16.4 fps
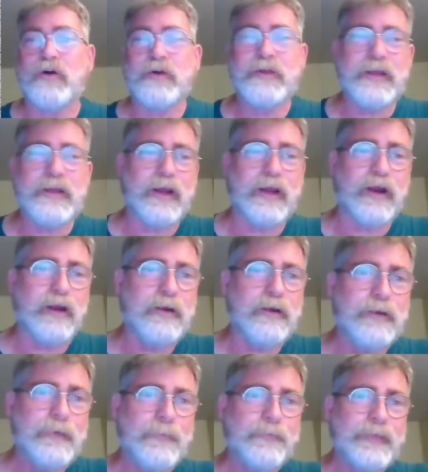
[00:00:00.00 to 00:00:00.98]

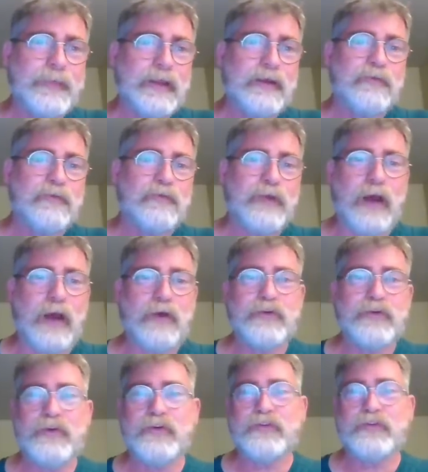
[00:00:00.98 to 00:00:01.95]
here.
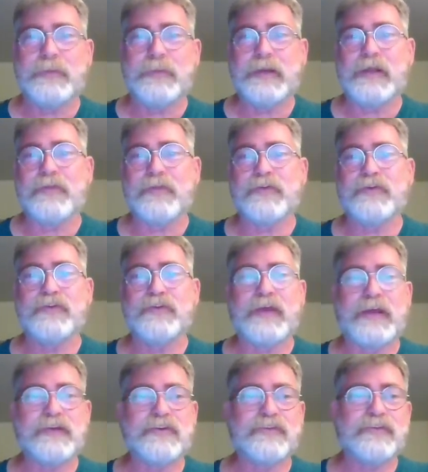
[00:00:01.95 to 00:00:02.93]
Yahoo News and many other
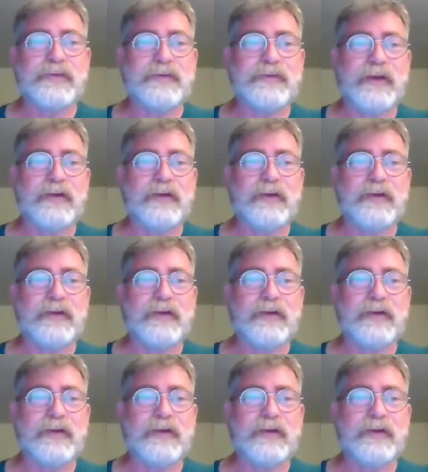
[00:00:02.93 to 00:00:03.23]
news agencies,